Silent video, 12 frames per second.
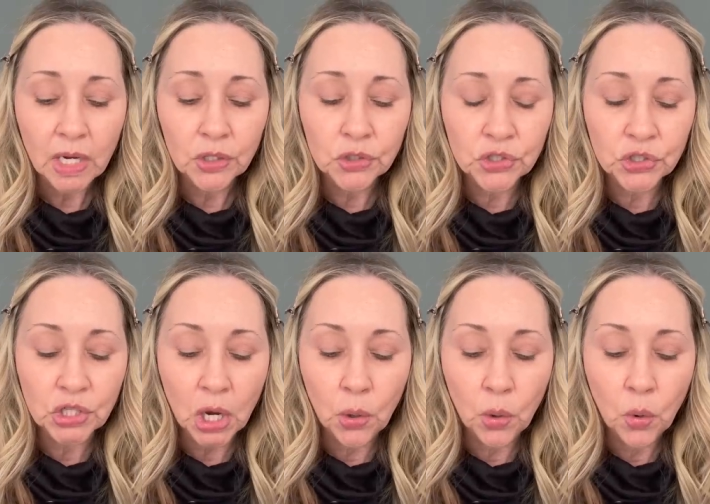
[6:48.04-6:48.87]

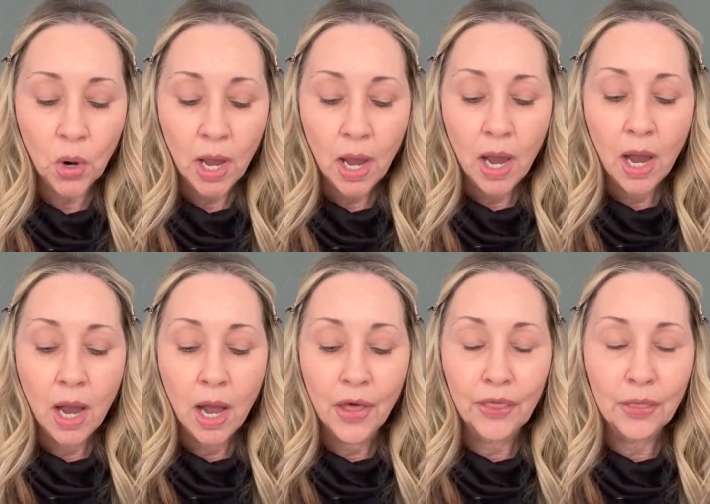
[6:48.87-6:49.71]
so
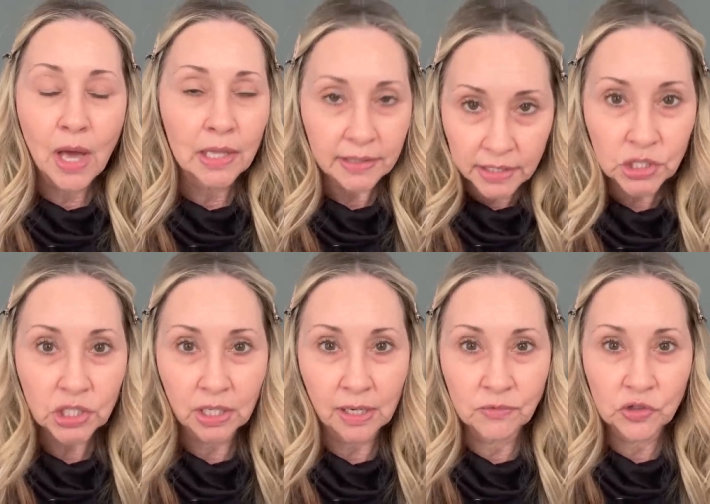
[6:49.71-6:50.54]
Alicia
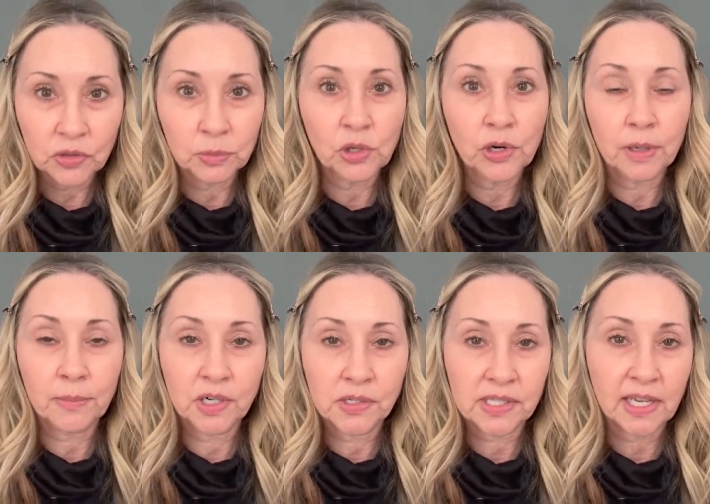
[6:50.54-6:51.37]
comes from Laura
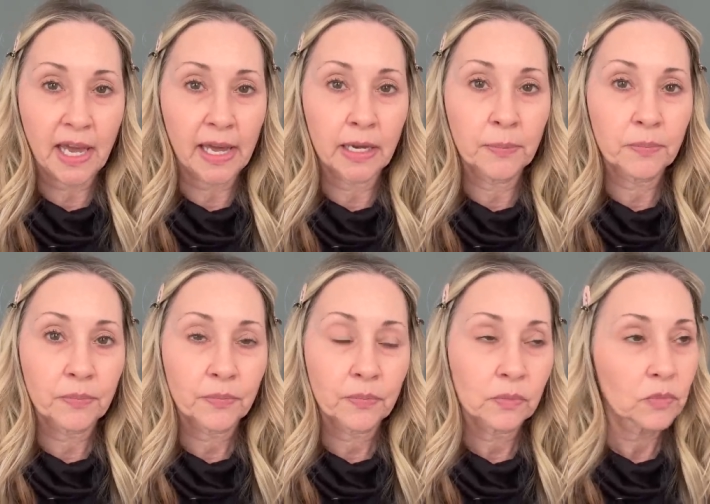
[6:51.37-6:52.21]
Mercier,
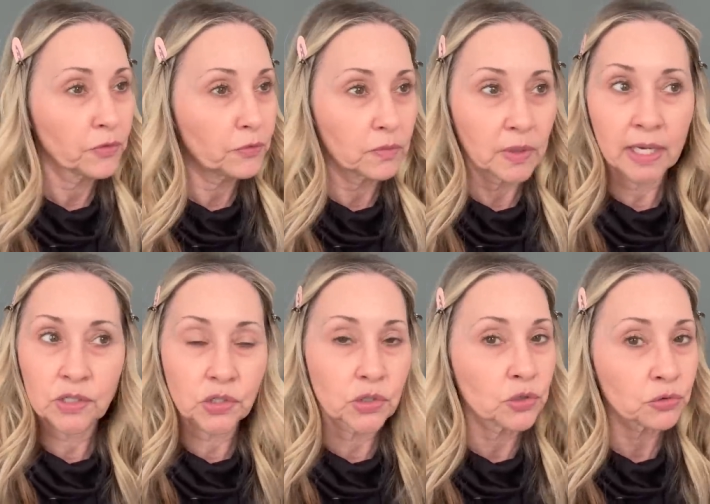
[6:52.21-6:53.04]

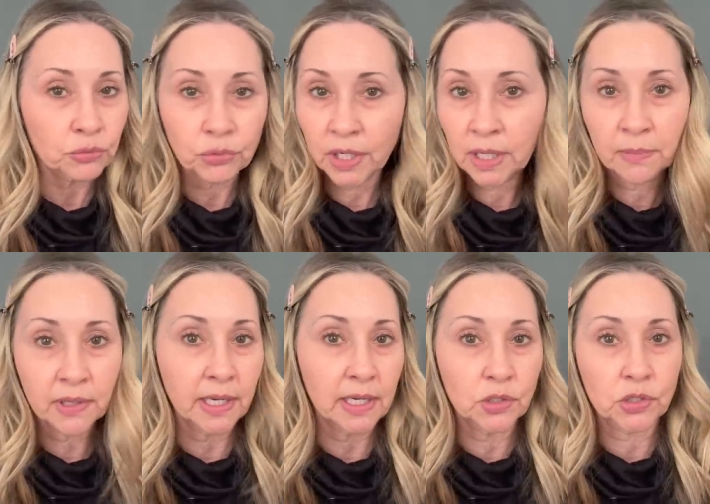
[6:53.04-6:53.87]

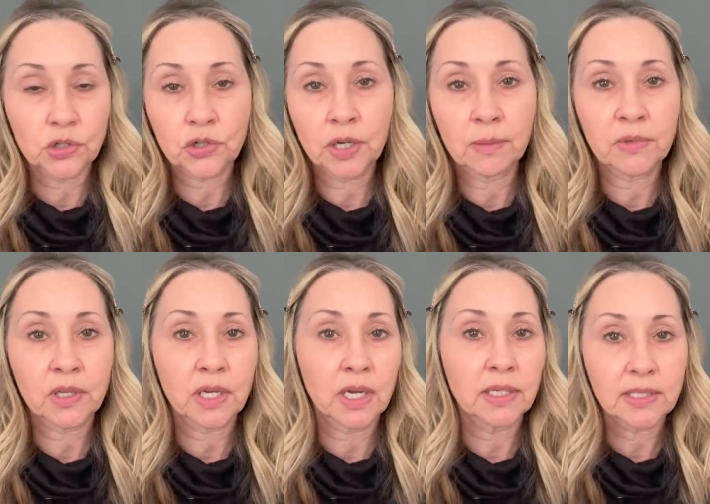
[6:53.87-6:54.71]
extremely,
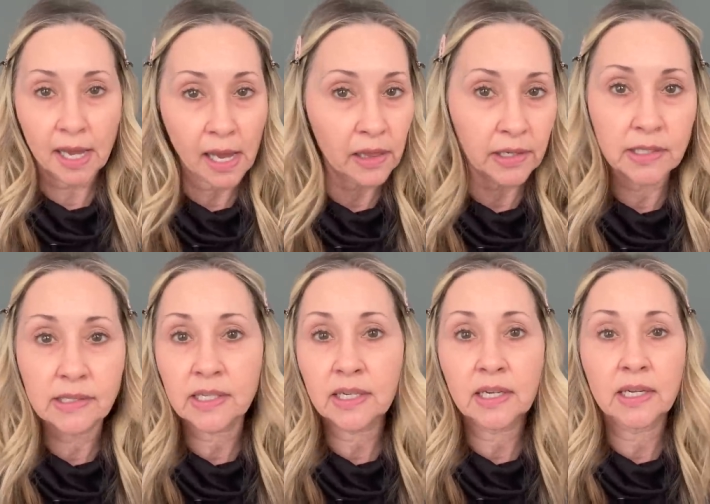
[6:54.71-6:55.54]
extremely
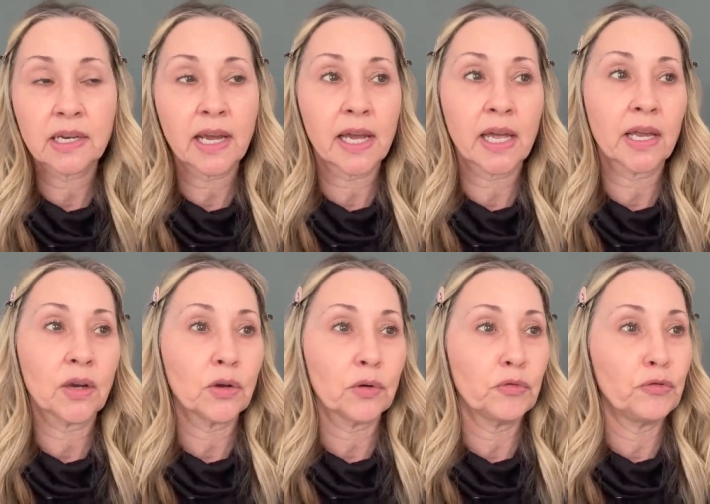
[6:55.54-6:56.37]
talented
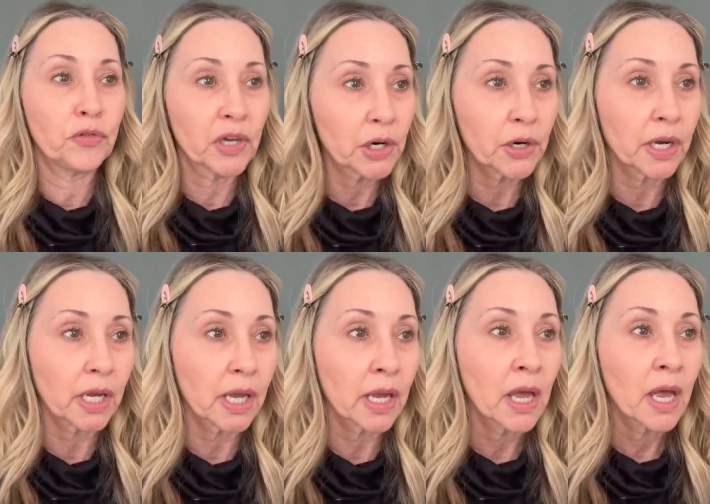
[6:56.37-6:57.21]
and
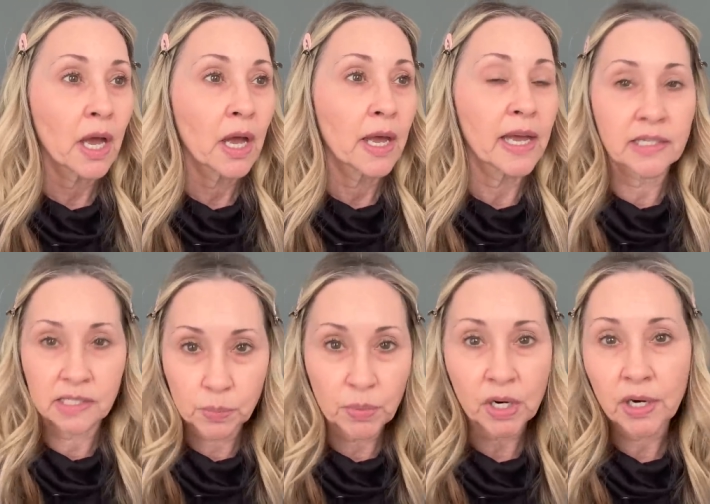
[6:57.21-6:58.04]
very
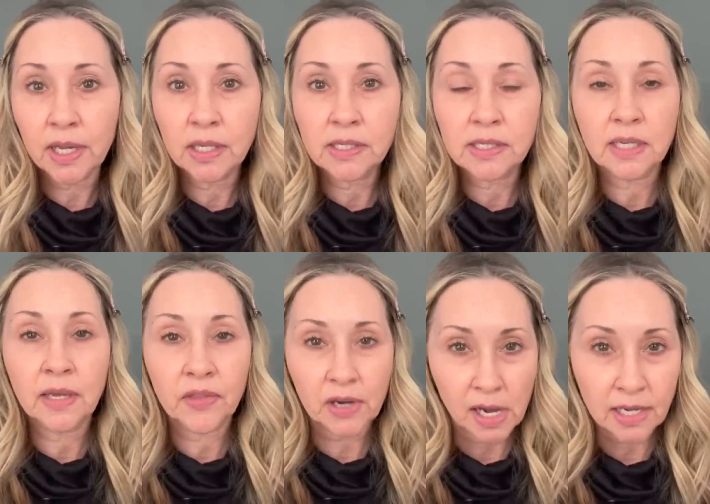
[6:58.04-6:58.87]
experienced in
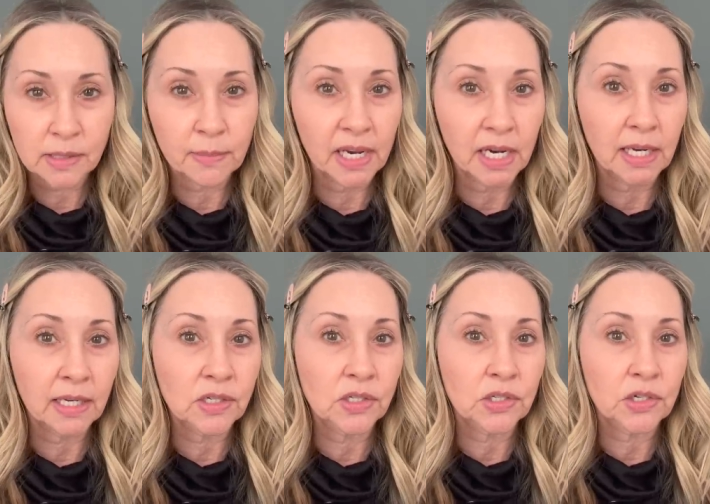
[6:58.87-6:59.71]
the cosmetic
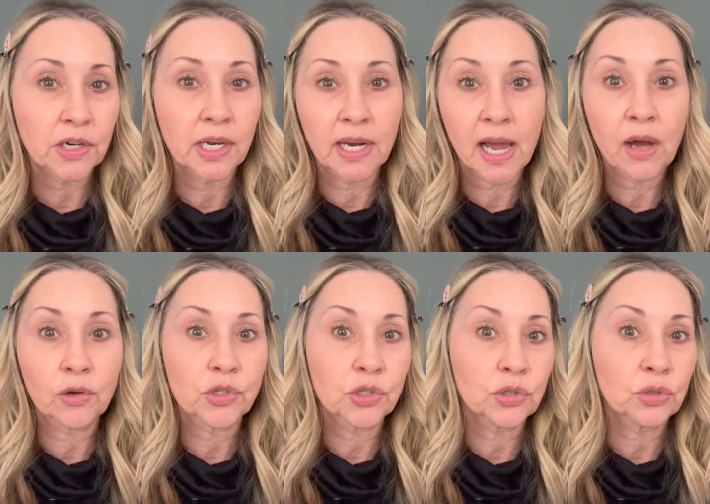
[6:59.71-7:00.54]
industry and how
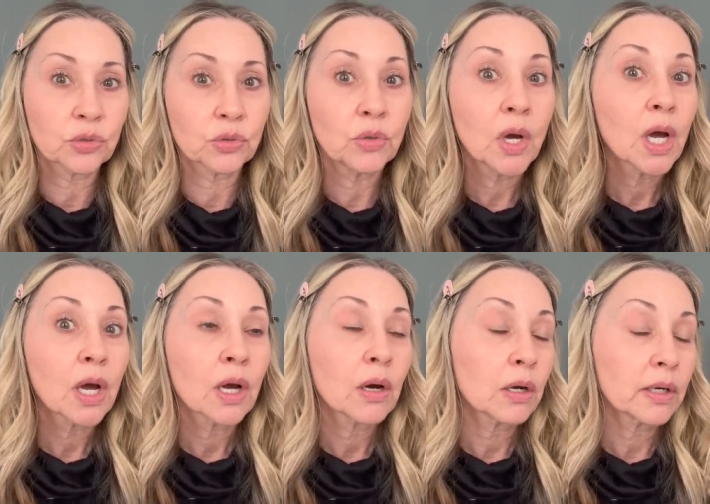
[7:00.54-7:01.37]
to
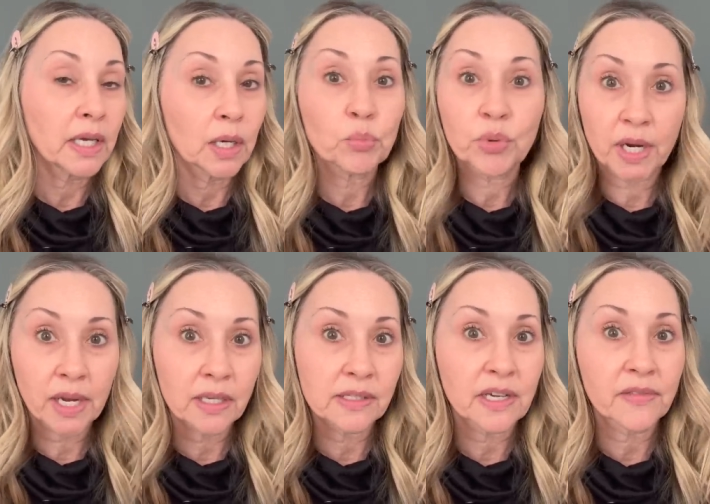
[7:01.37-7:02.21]
get
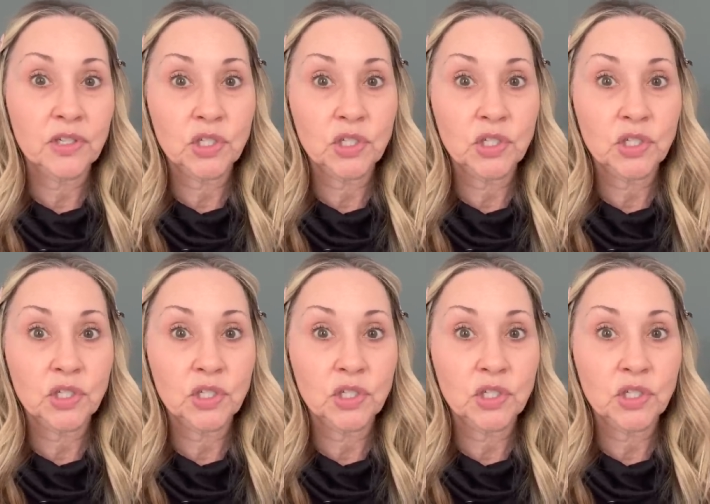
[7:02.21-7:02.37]
brands on the